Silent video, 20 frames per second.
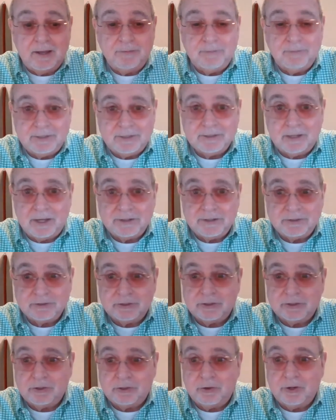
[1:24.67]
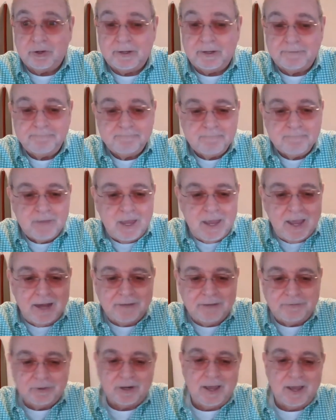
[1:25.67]
He's a licensed attorney. And if
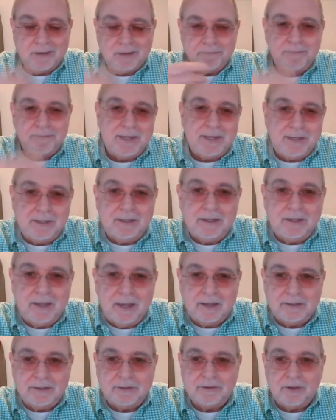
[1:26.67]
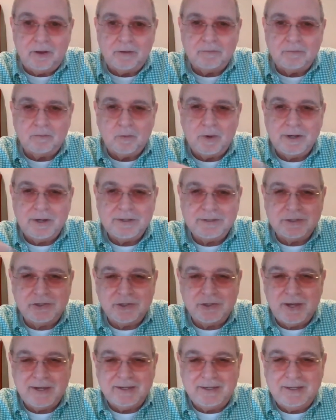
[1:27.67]
you're like me and you thought, what is a
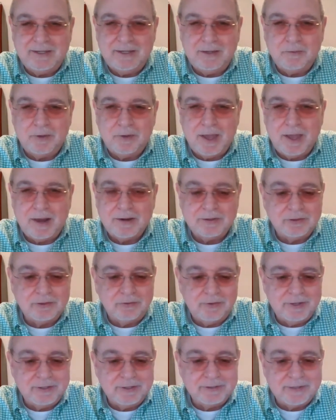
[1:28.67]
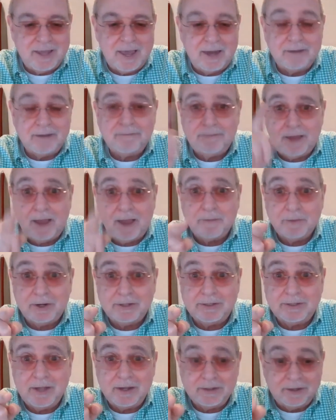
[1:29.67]
JD? What kind of degree is that? I'm going to
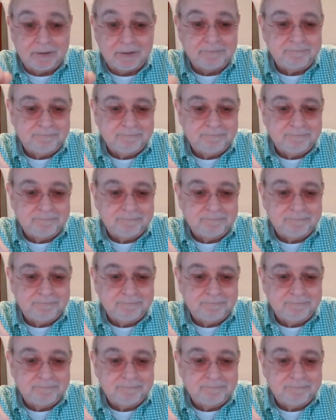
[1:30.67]
tell you.